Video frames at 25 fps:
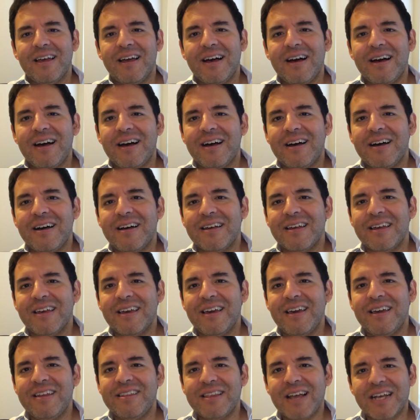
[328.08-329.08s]

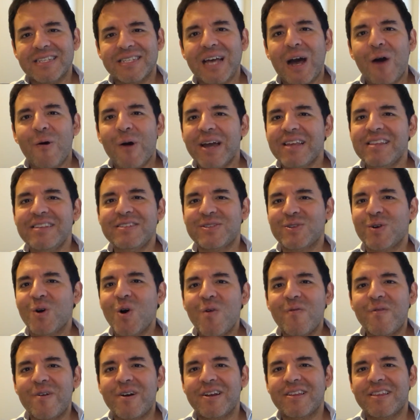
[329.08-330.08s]
And that's how I
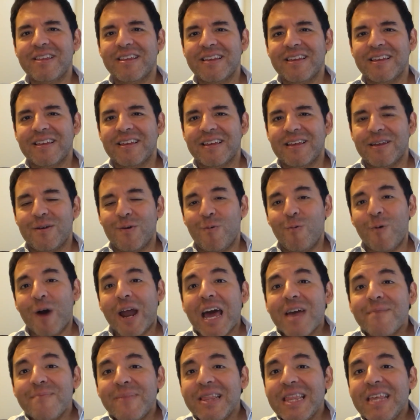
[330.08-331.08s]
discovered what
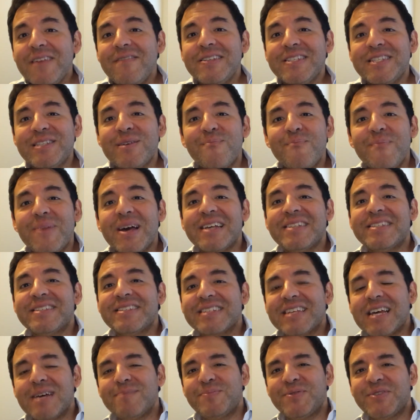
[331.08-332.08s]
I believe is the
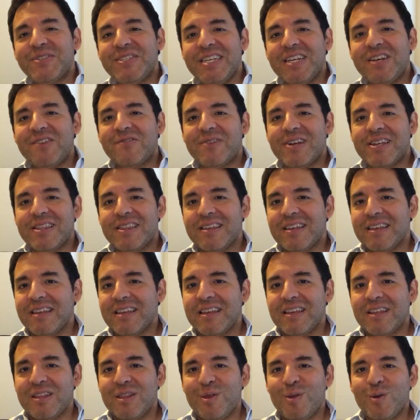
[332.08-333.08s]
best kept secret,
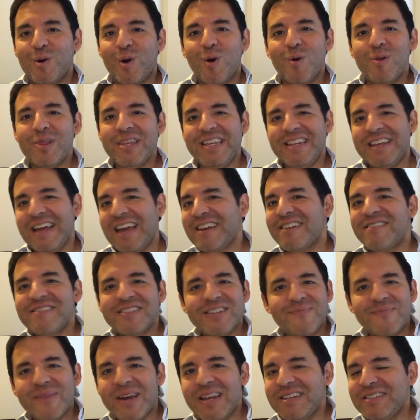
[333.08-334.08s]
not only in
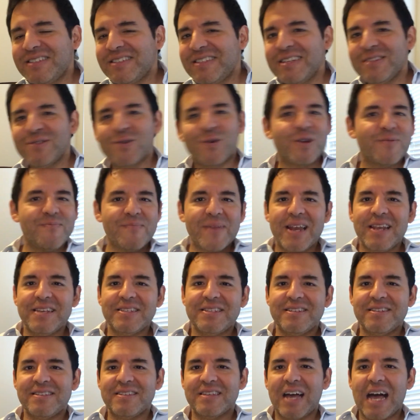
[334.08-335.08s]
energy medicine or in
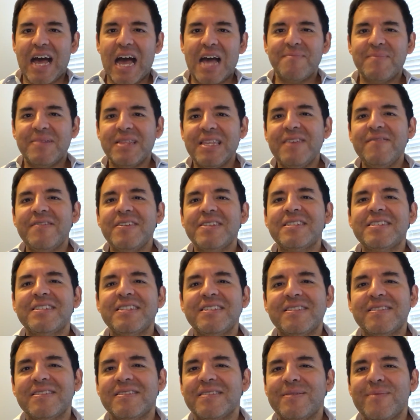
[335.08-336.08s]
medicine, I believe it's
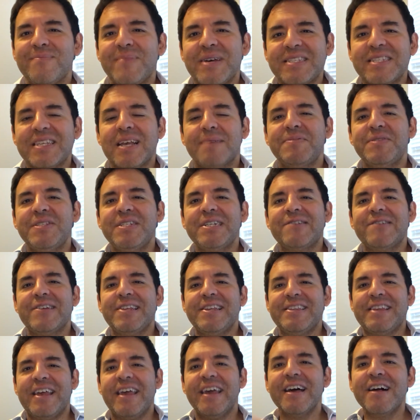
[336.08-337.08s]
in the best kept secret
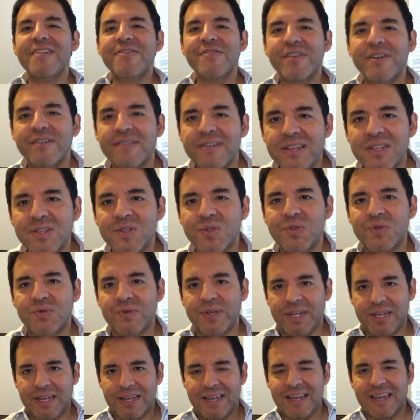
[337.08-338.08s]
in the healthcare
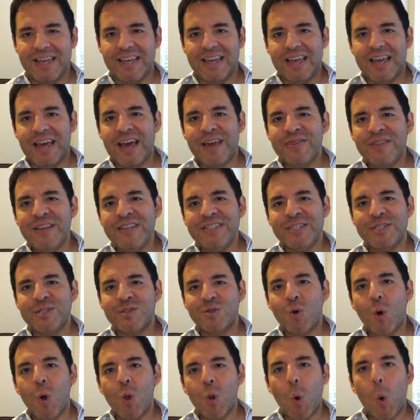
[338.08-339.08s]
industry. And this is
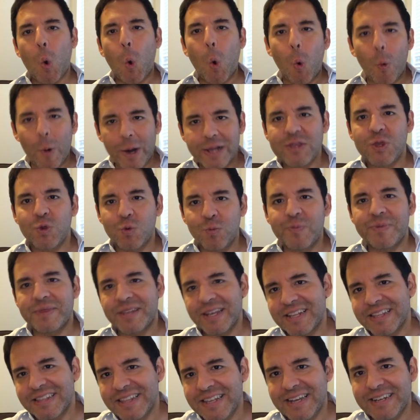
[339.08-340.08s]
called quantum
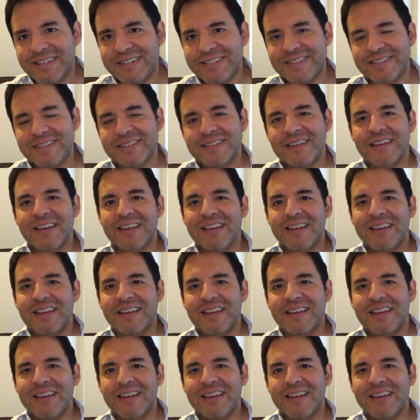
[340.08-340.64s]
techniques.